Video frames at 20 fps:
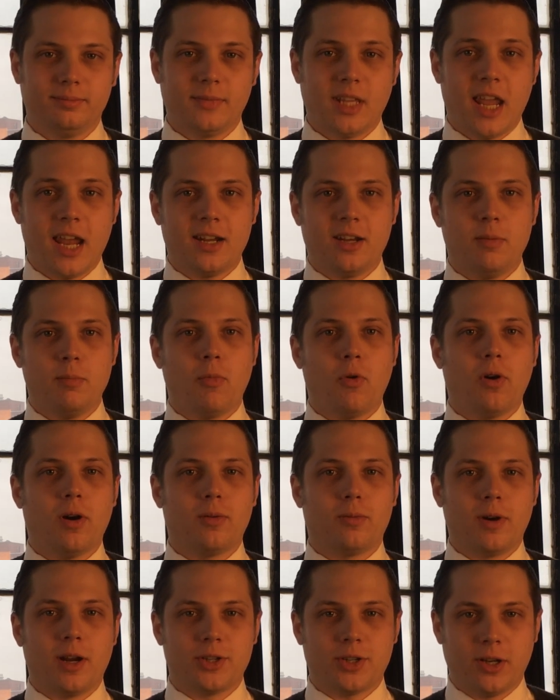And in more
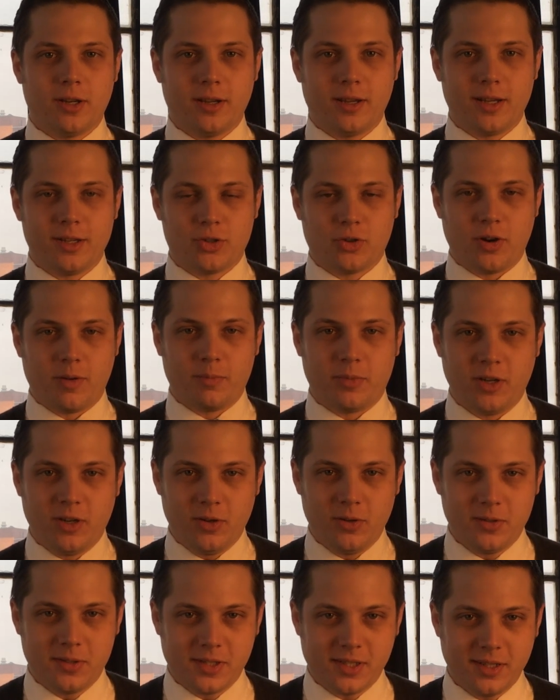Russia and Trump
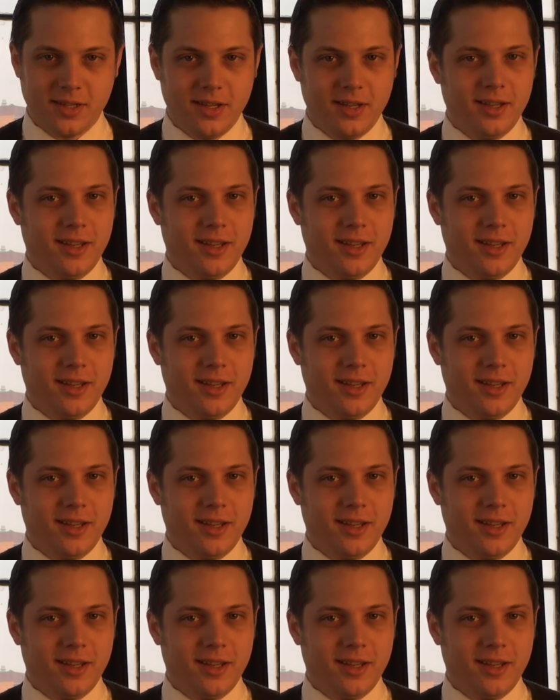news,